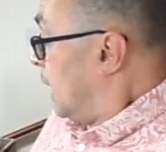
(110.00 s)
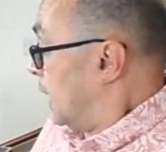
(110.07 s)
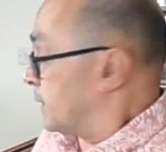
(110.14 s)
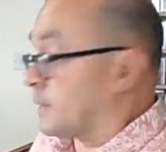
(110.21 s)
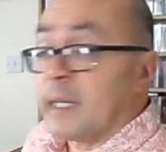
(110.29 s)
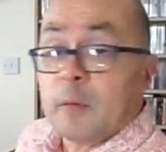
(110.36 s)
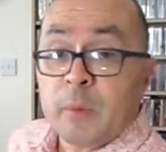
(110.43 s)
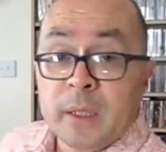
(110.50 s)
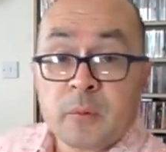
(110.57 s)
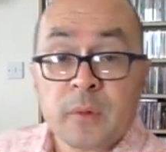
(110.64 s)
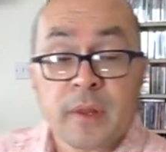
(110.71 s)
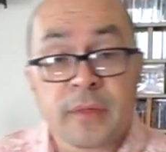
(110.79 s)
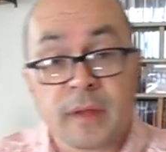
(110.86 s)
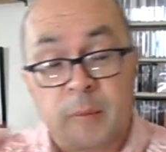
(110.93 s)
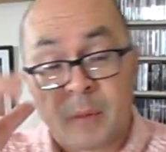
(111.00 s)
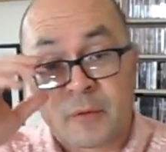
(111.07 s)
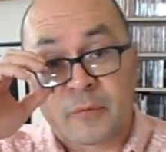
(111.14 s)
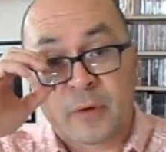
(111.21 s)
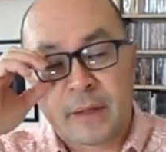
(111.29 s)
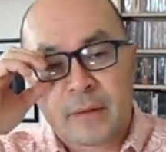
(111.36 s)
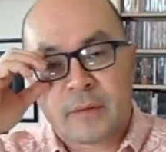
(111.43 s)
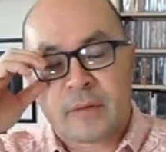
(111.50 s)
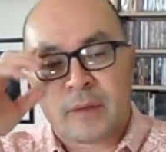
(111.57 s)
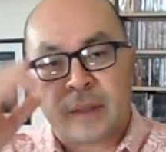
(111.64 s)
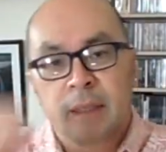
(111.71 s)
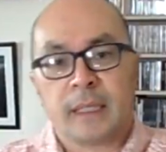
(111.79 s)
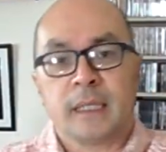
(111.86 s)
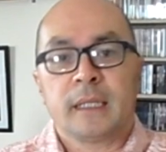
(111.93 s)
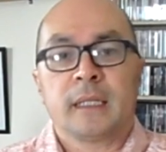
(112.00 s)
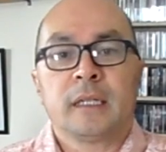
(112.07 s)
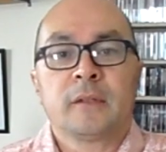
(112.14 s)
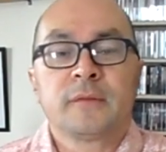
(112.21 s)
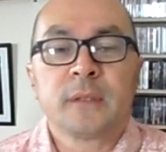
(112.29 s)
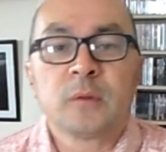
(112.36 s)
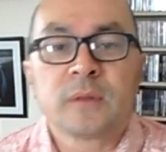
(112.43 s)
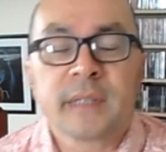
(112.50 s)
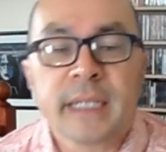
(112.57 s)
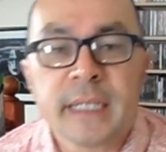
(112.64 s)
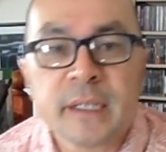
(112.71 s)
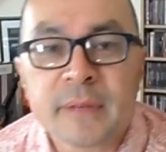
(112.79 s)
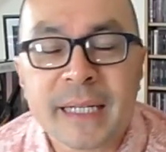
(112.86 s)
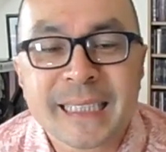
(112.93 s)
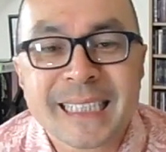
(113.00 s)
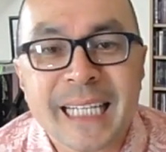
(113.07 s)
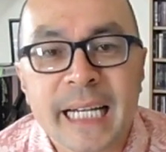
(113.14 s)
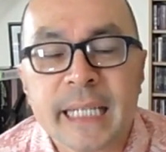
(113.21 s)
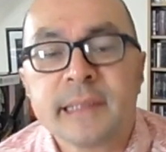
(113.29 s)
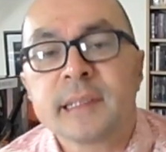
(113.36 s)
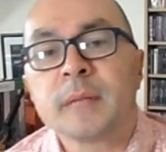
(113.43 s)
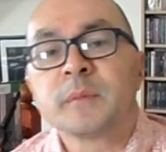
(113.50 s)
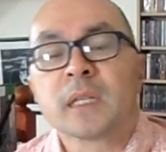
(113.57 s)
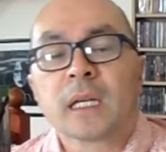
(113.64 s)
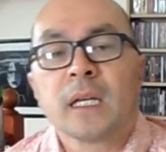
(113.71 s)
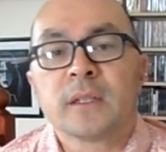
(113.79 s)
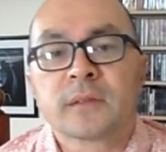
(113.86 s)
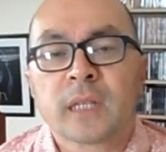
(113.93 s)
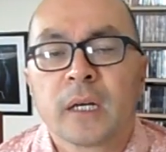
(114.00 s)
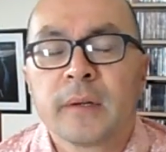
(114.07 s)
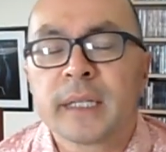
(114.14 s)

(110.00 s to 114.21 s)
as I say, I went with my friends, Phil, Dave and Kate up to Glasgow.